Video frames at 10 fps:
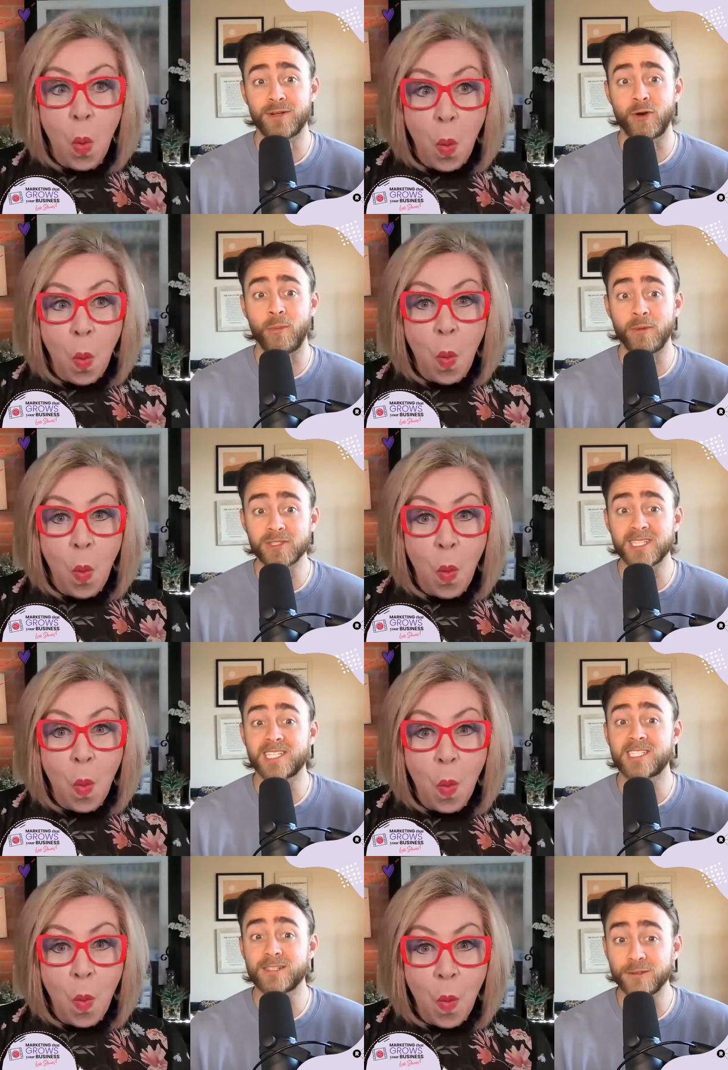Speaker 1: been almost
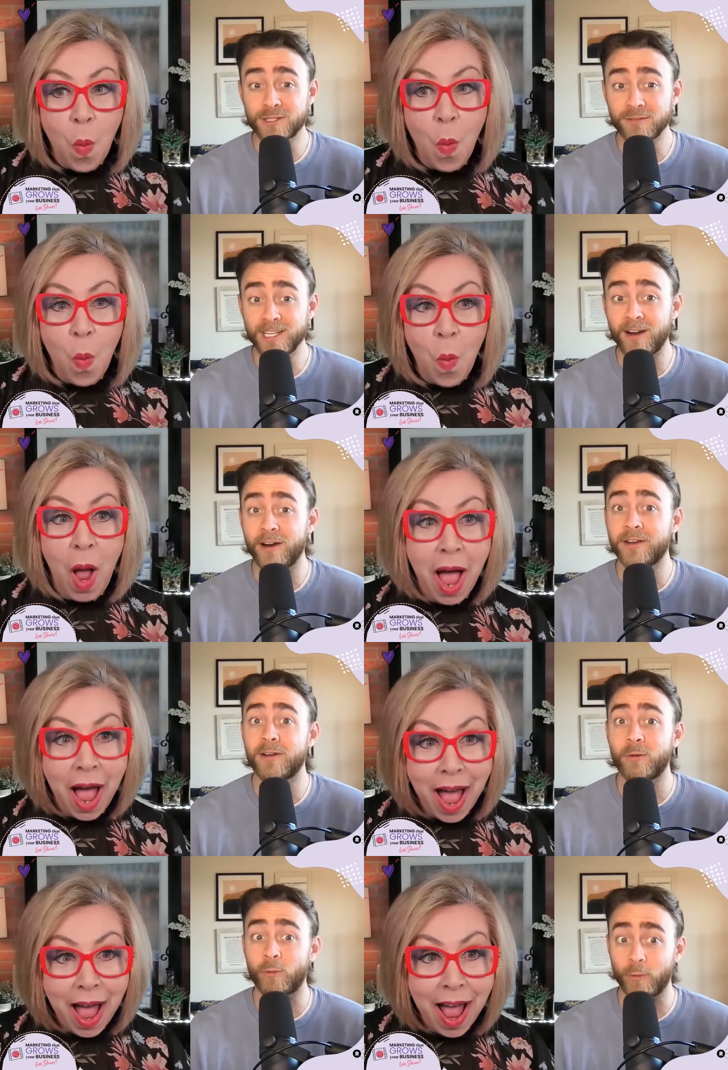exclusively on
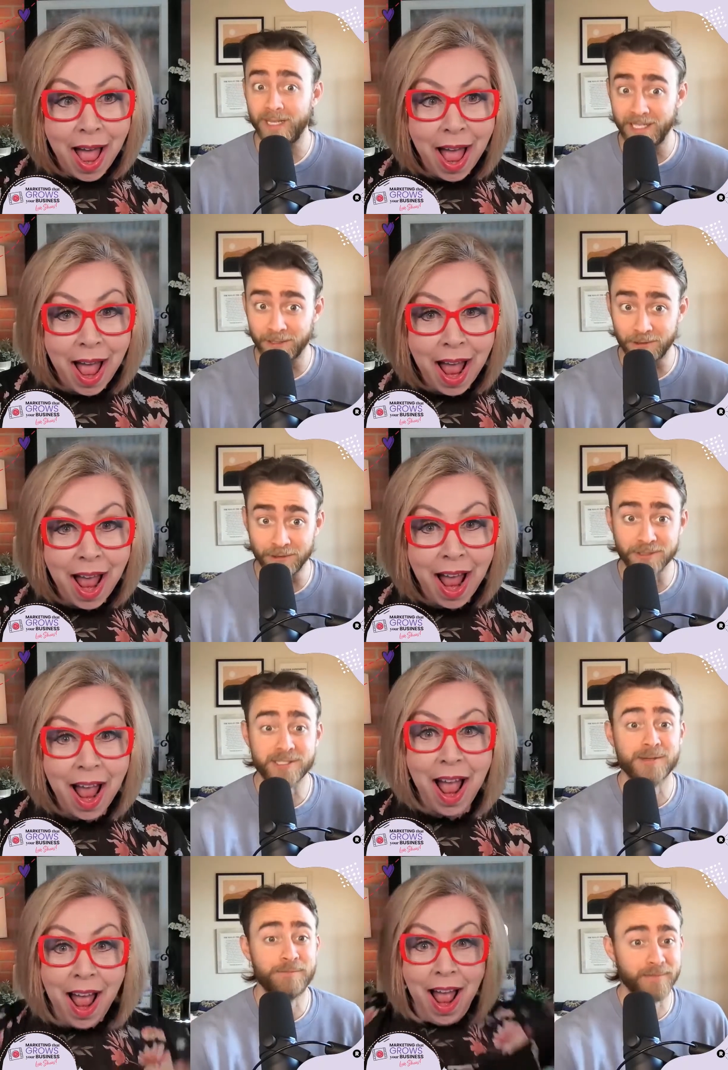
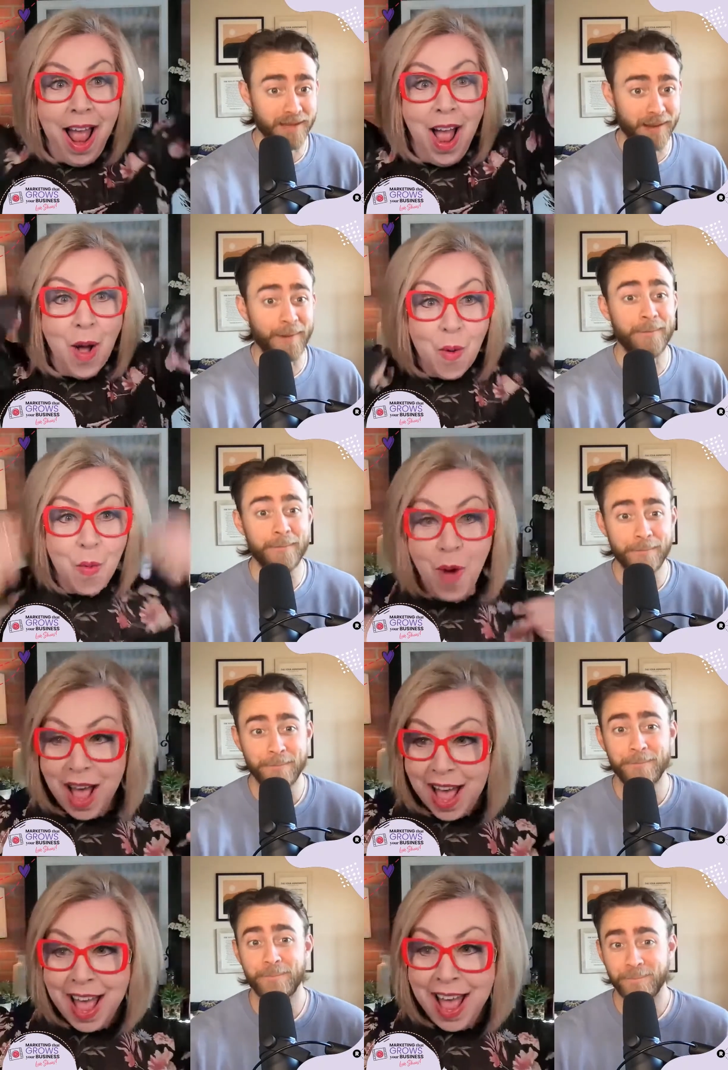Reels. Yeah.
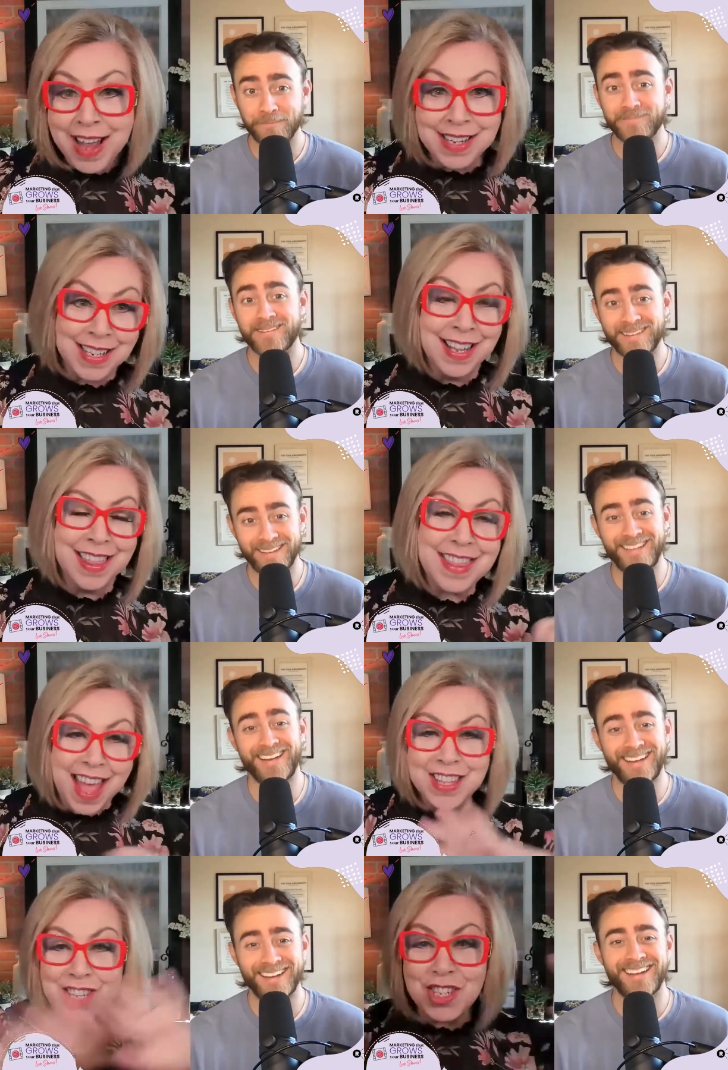What?
Speaker 2: Yeah.
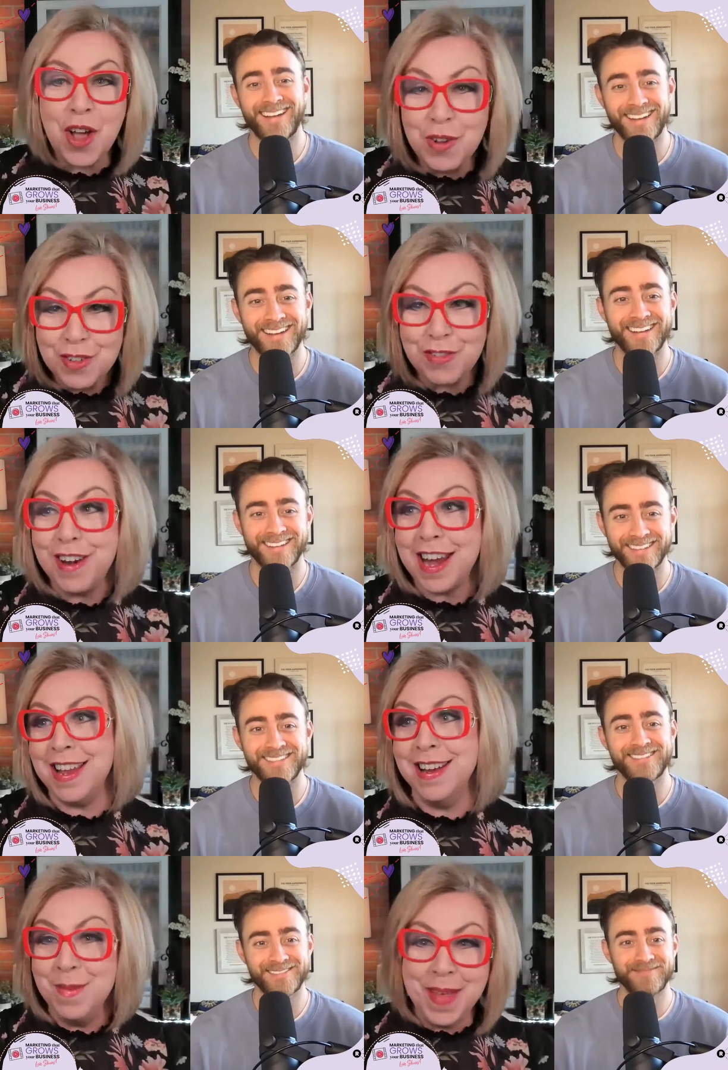That's so
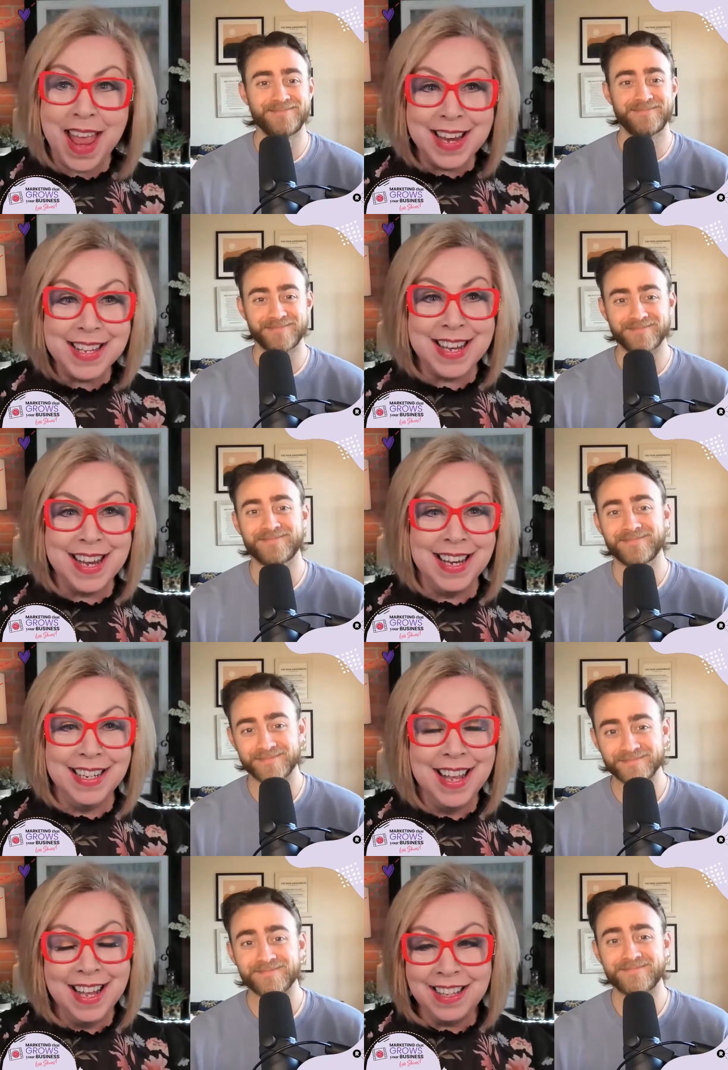freaking
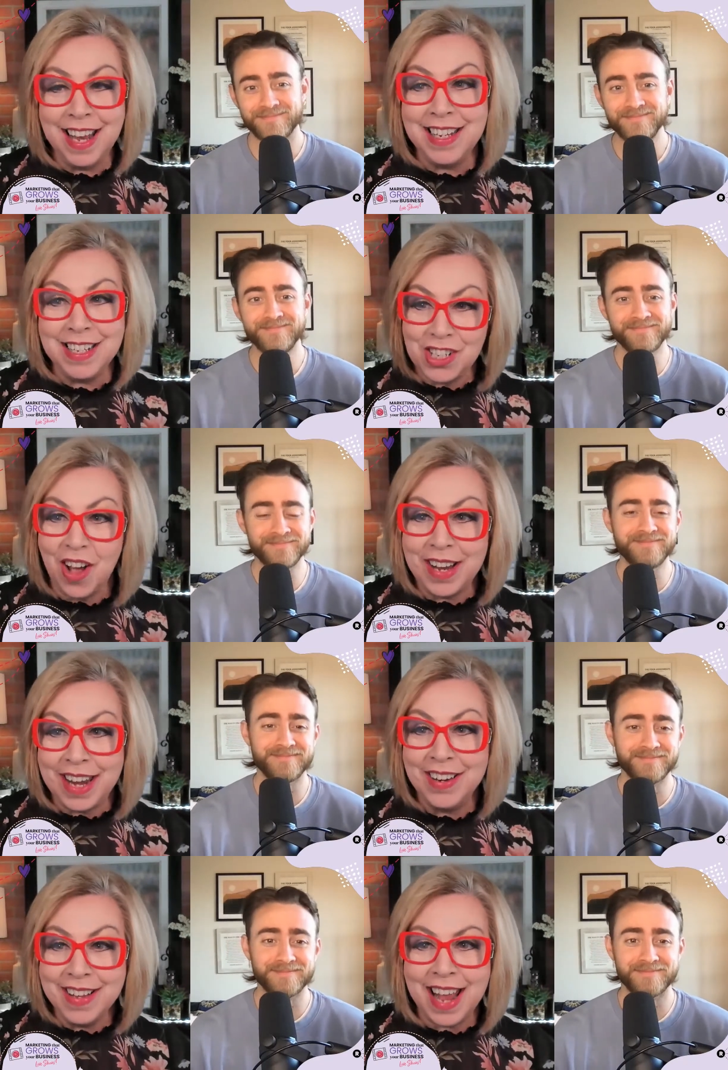amazing. Like, did mm-hmm. y'all
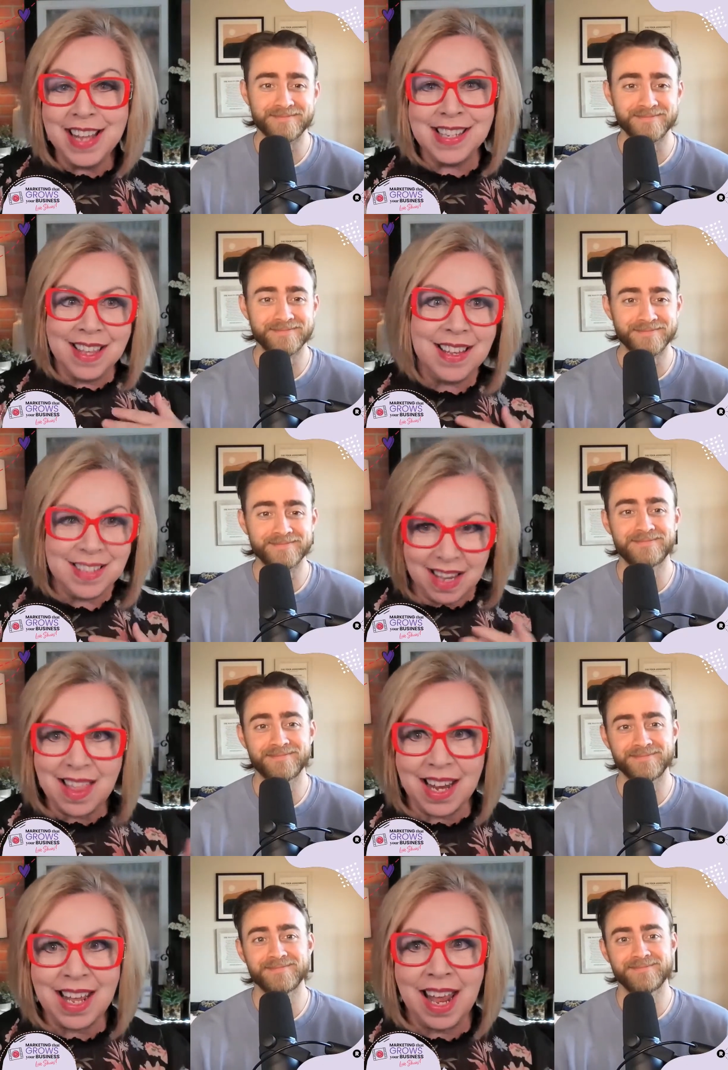hear that? Say, th- say
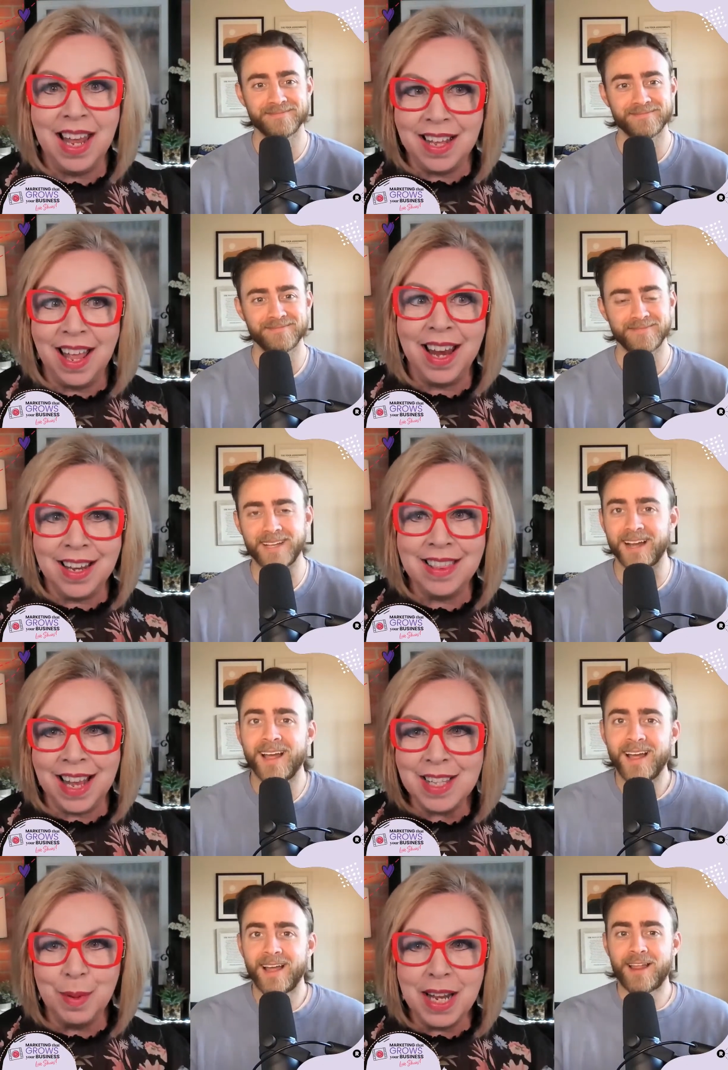that again. Like, yeah.
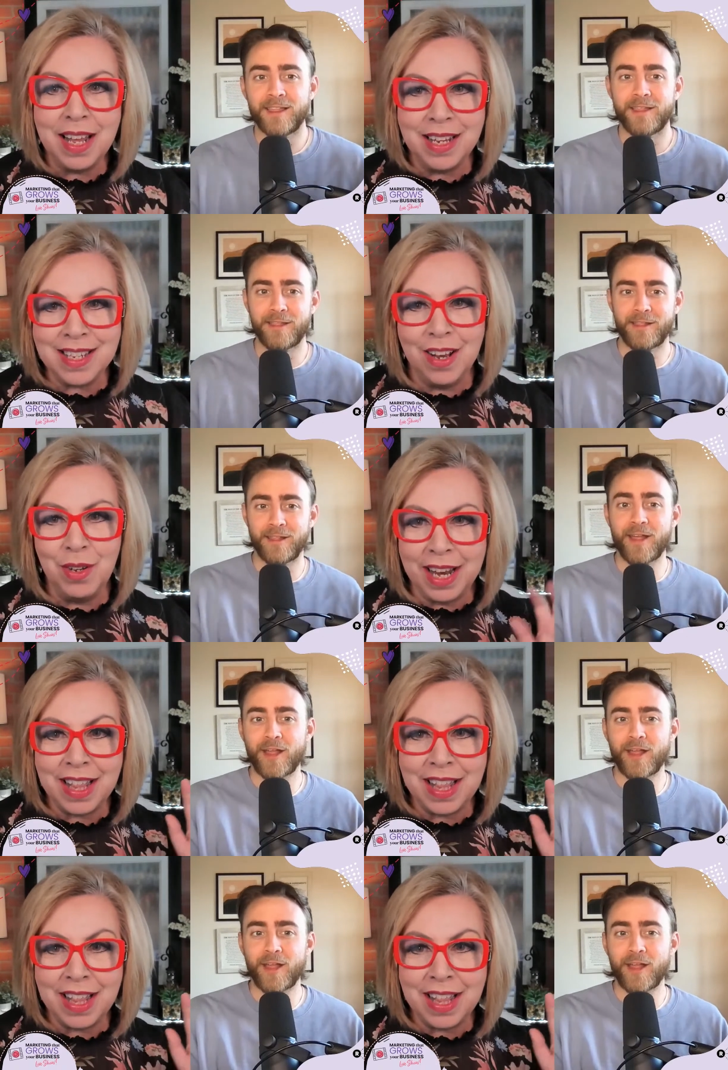that's pretty. So